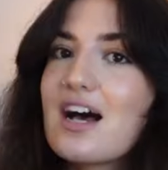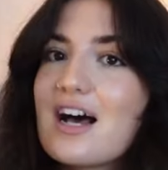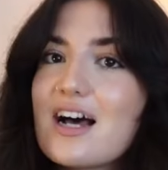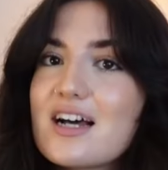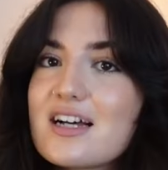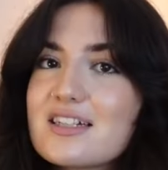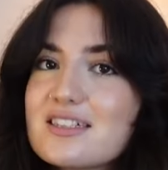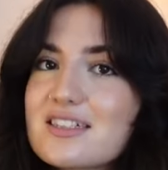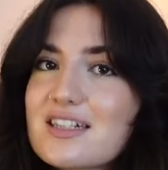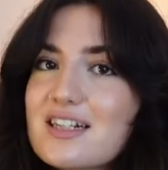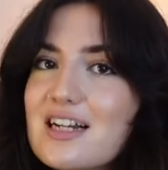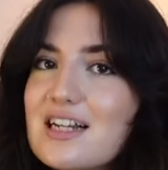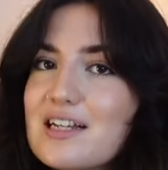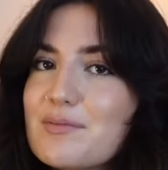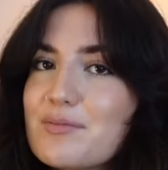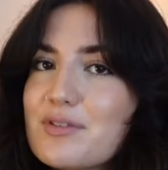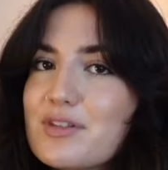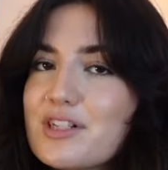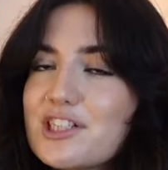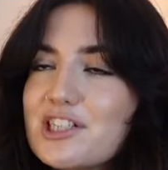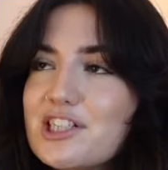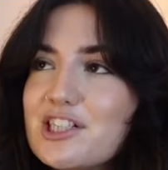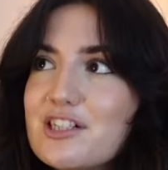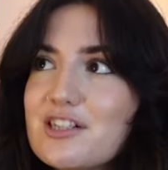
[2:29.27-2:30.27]
and claims
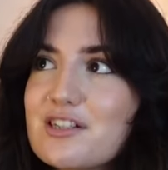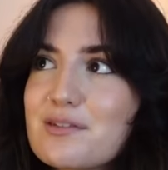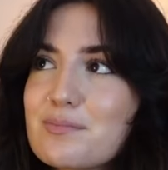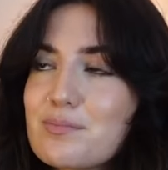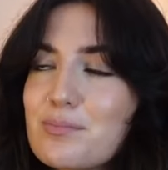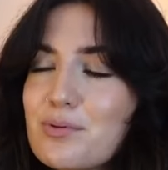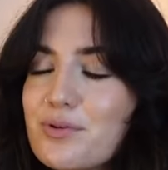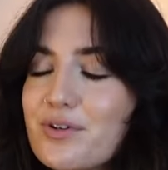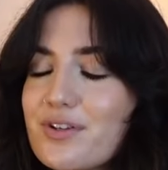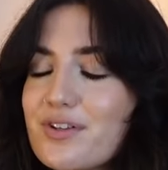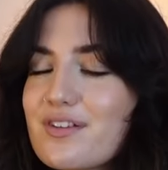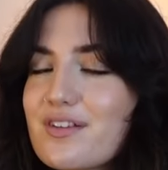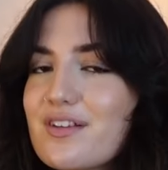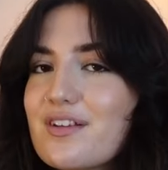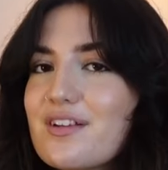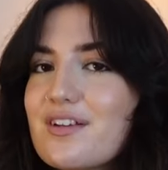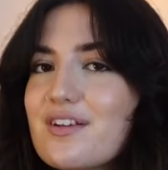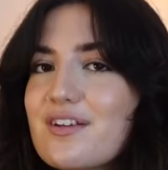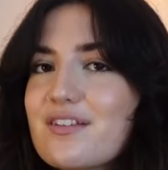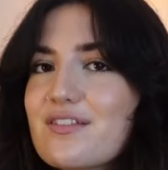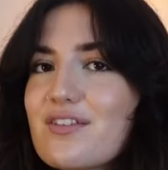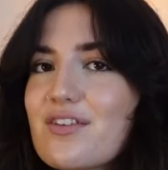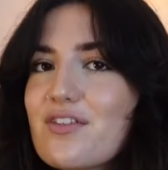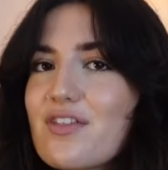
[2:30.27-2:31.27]
that she is
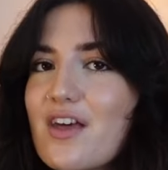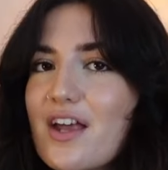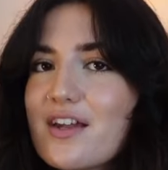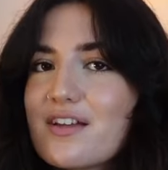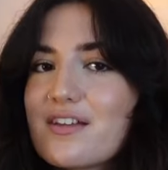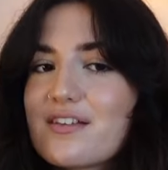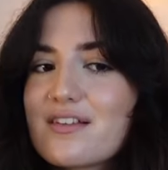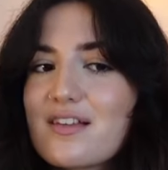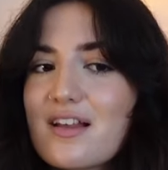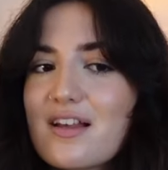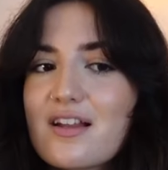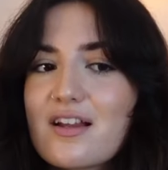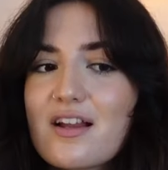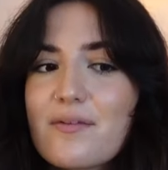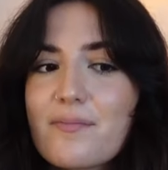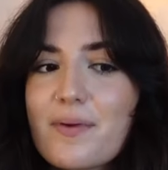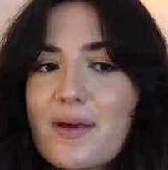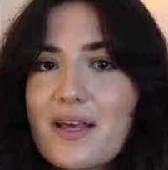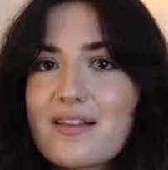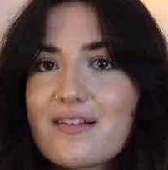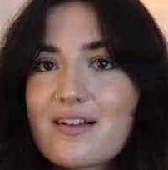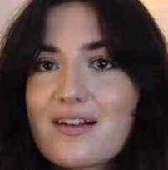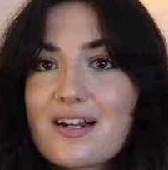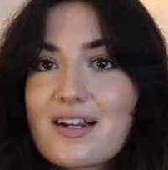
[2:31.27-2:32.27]
poisoned. So then Signa
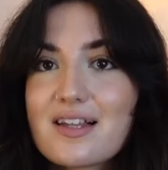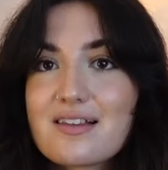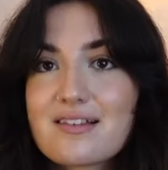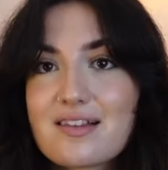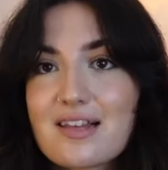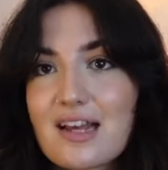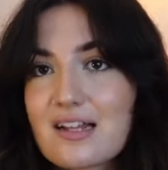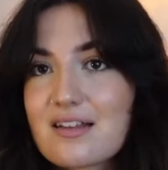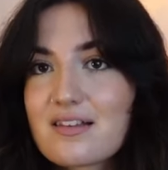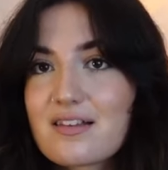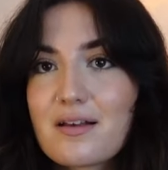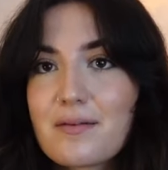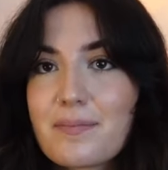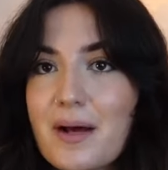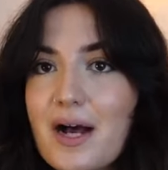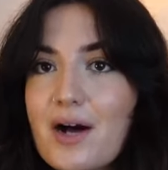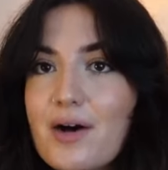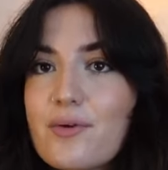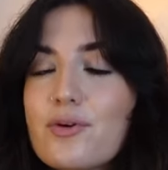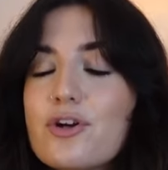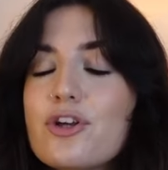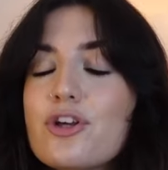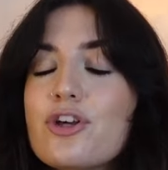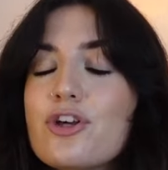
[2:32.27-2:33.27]
basically sets
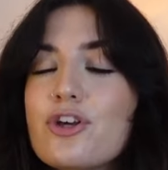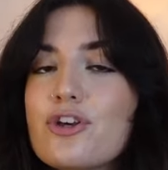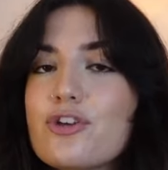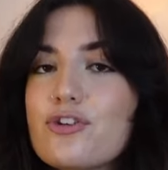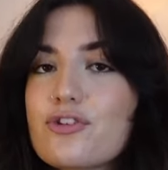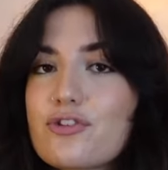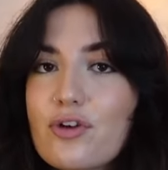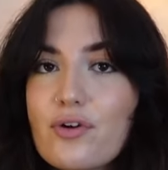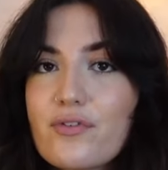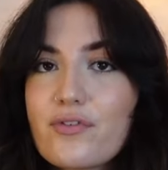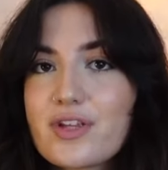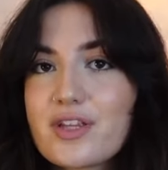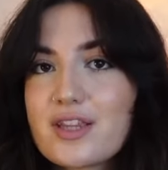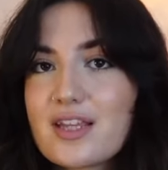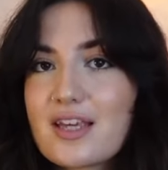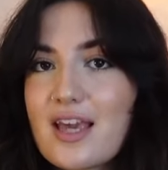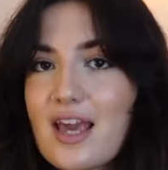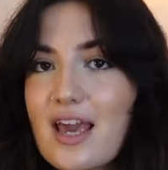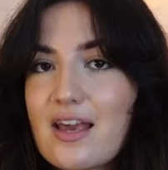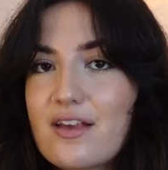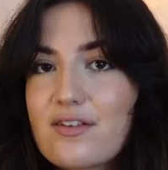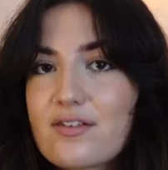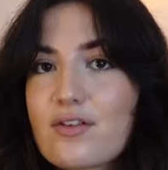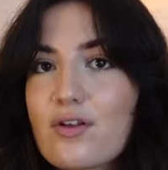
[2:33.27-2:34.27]
about solving the
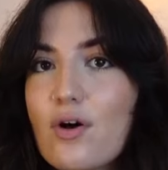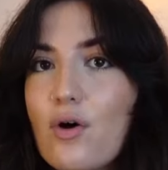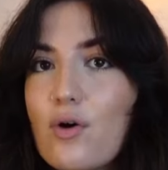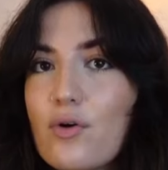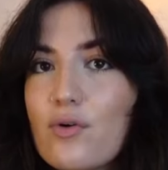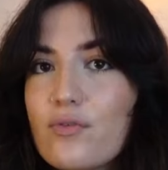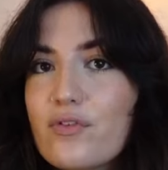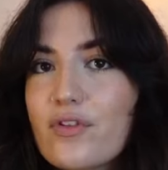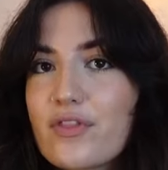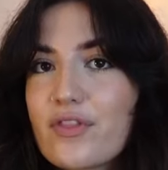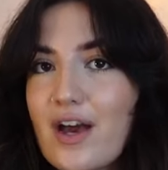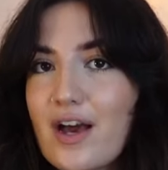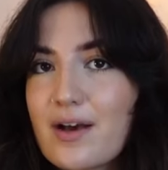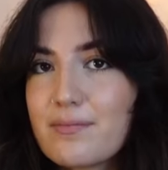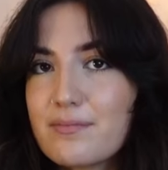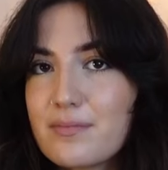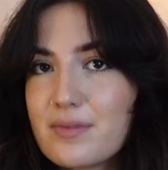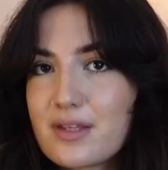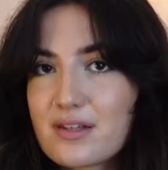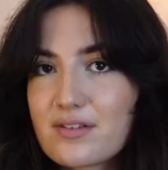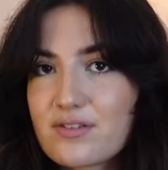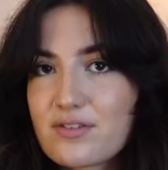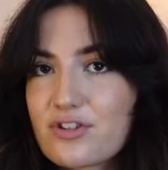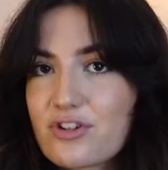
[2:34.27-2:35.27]
case of that
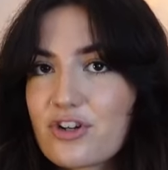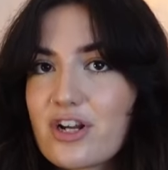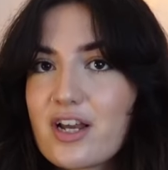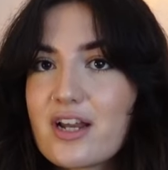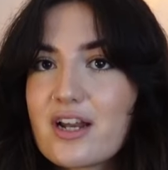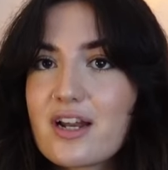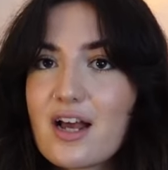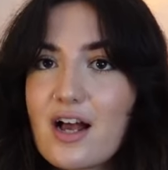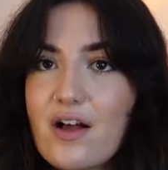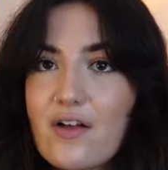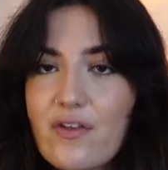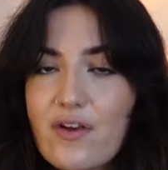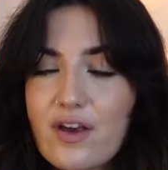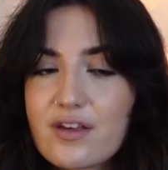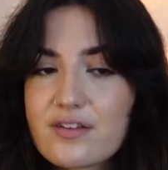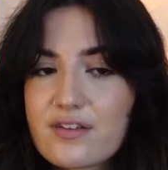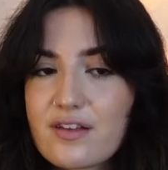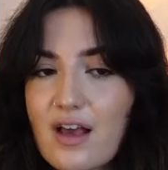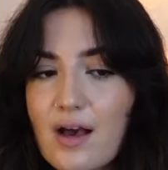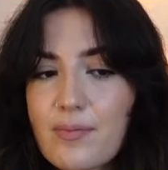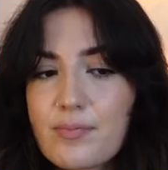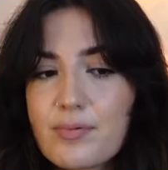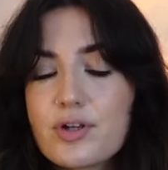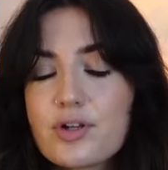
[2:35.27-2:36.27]
mystery and how that has
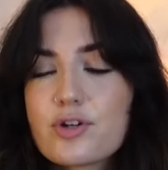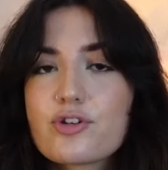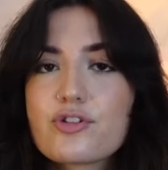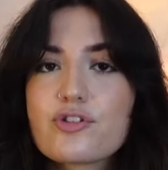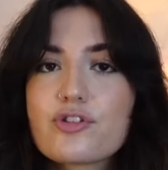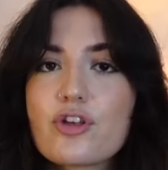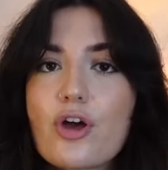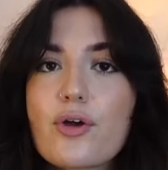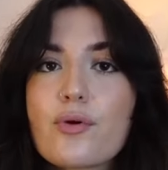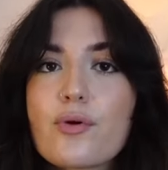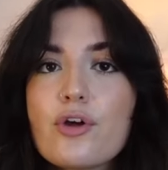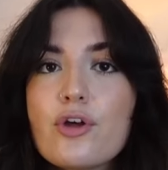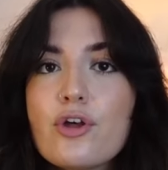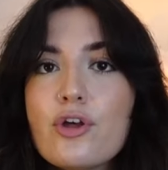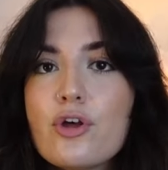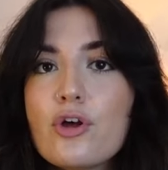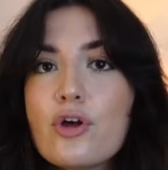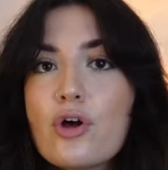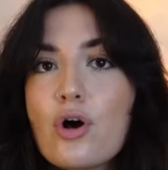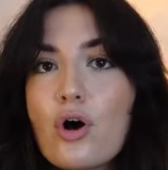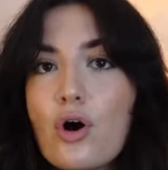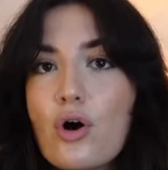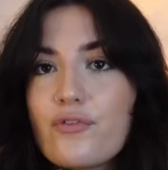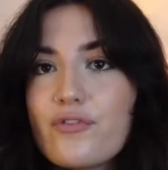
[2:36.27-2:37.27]
happened. So
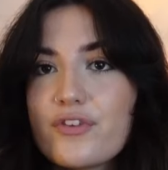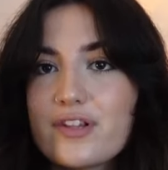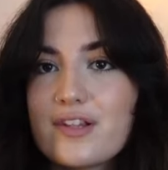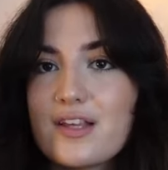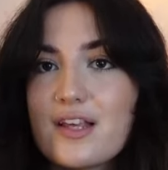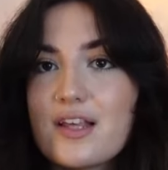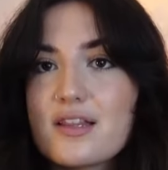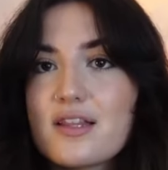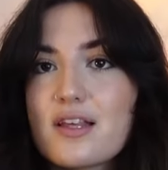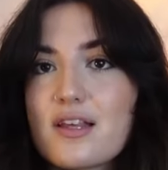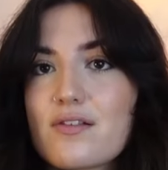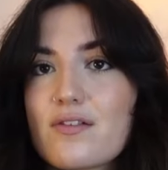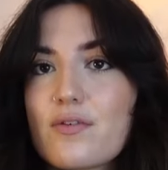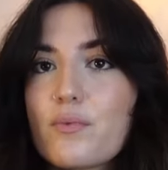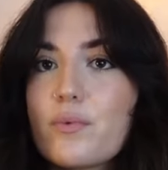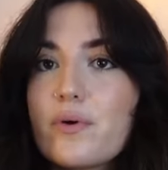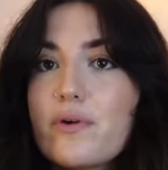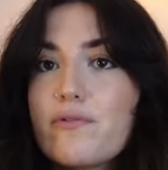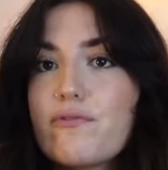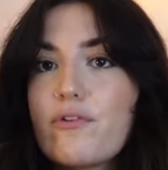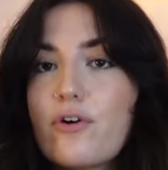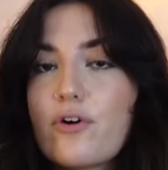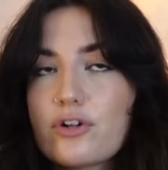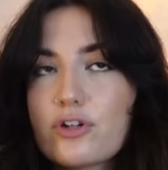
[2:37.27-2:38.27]
obviously in this we,
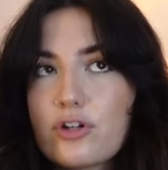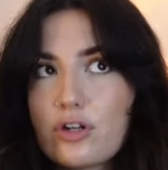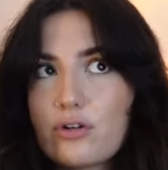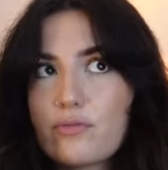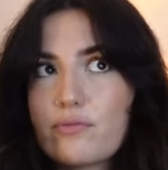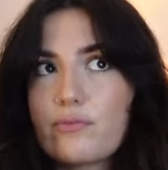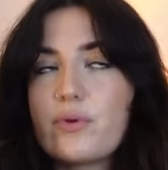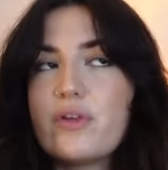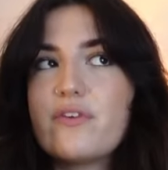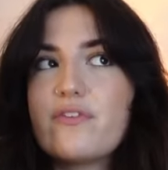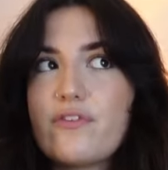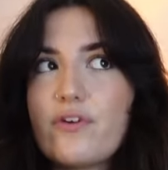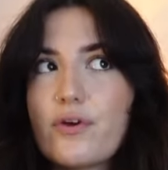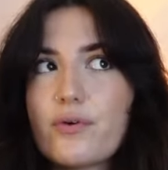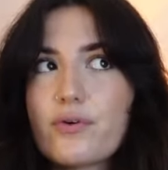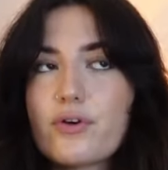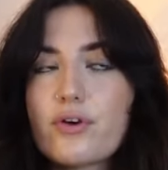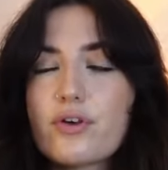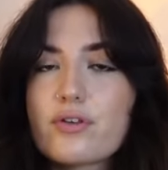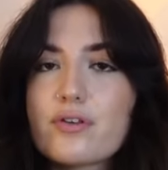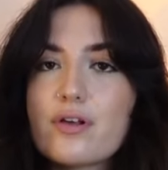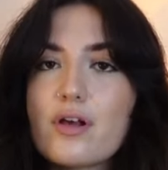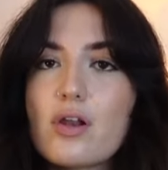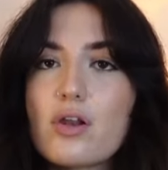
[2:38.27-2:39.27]
fo we
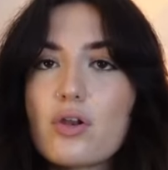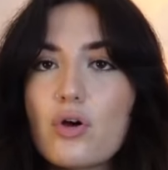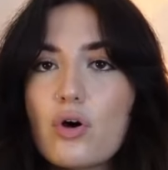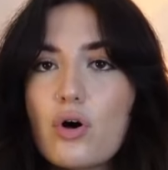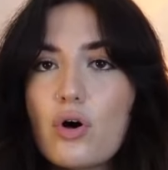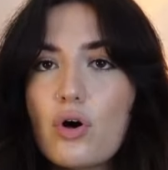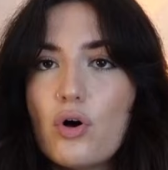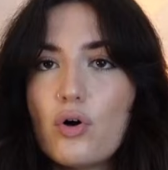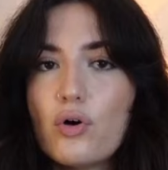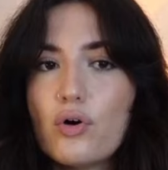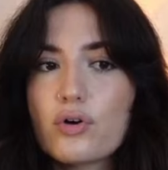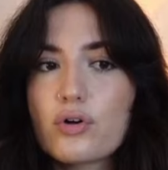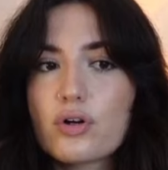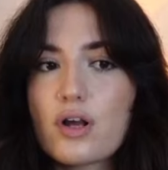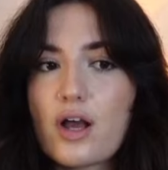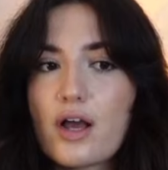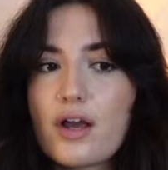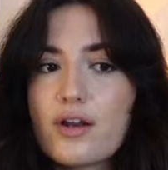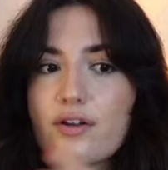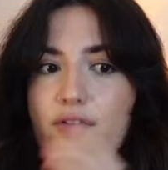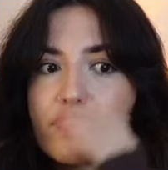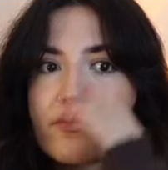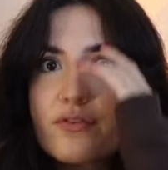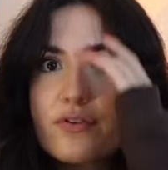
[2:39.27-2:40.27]
focus a lot on
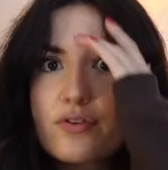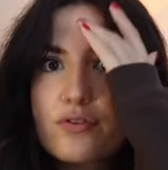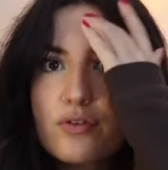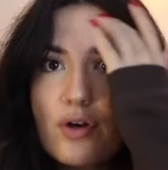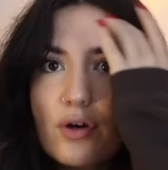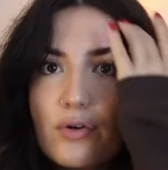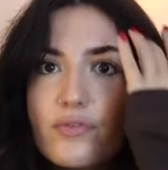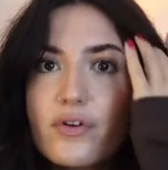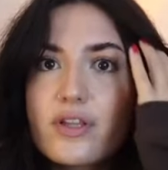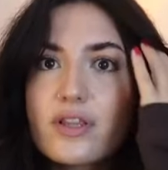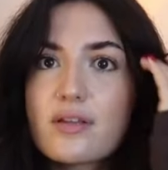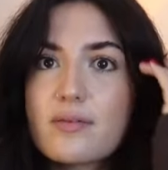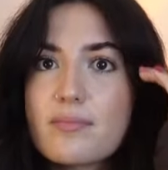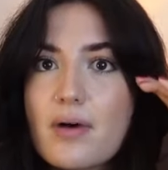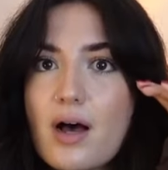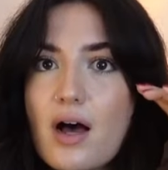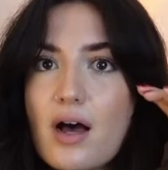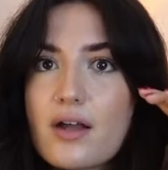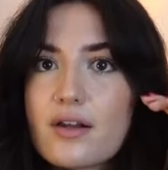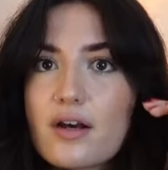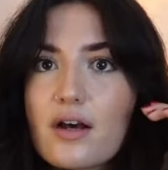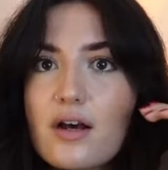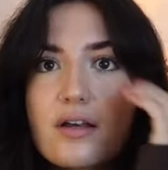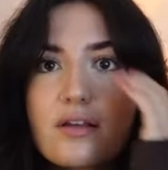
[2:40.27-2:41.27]
kind of solving the
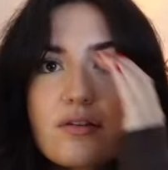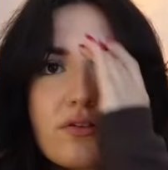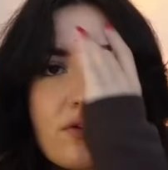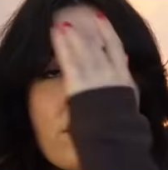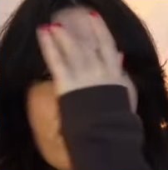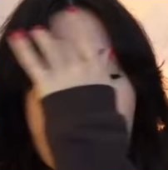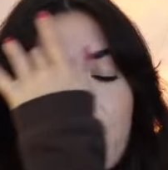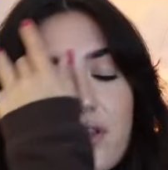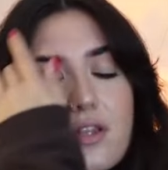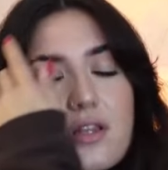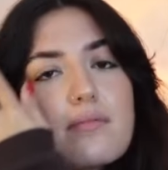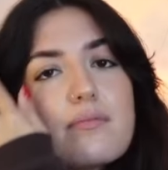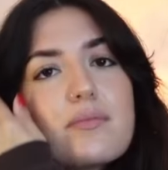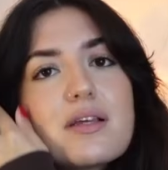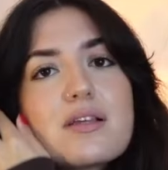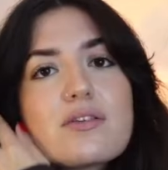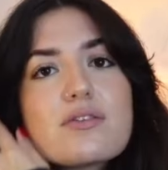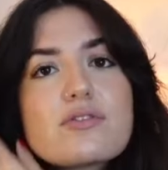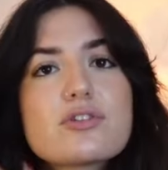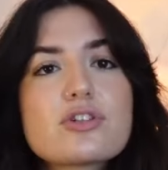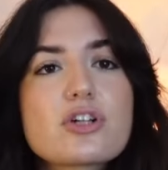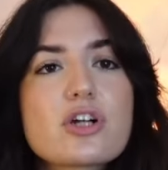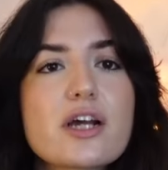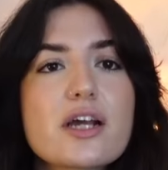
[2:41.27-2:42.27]
murder, solving the
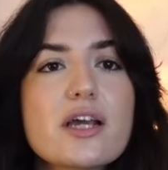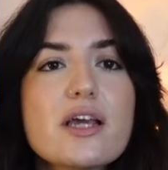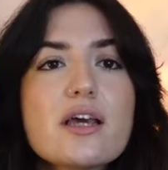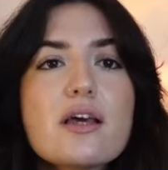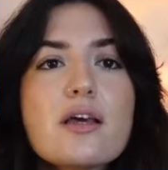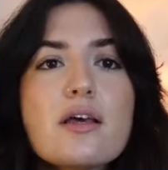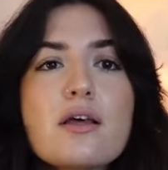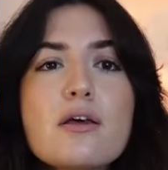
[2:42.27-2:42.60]
mystery,